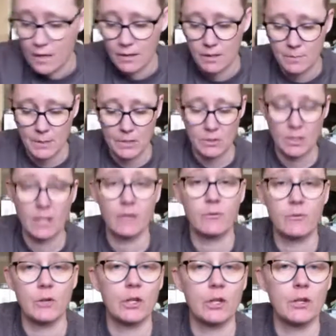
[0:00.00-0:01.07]
especially if
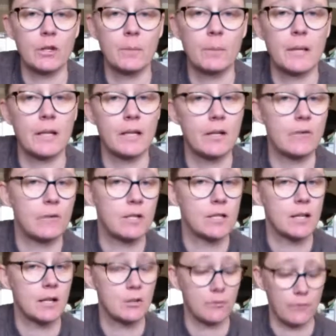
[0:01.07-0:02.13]
you're competitive
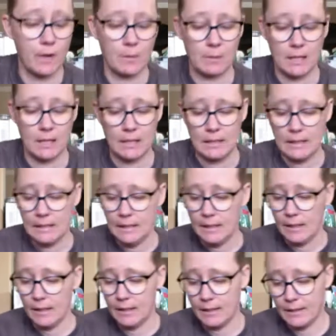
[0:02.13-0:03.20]
inside your family.
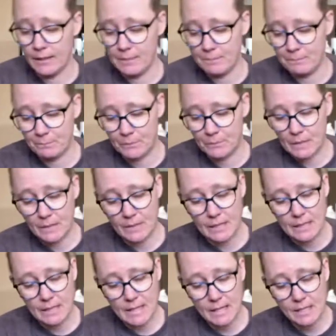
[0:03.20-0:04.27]
The
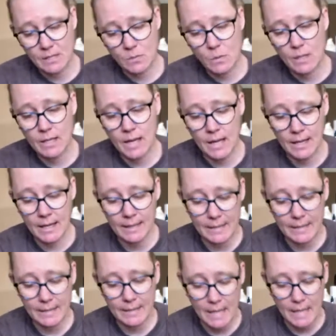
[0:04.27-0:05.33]
next one, I
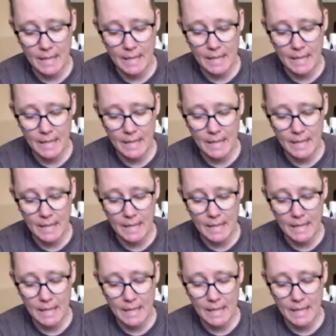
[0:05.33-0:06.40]
got
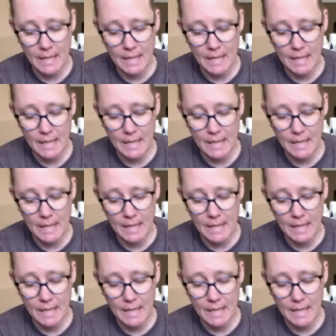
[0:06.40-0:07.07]
2 copies.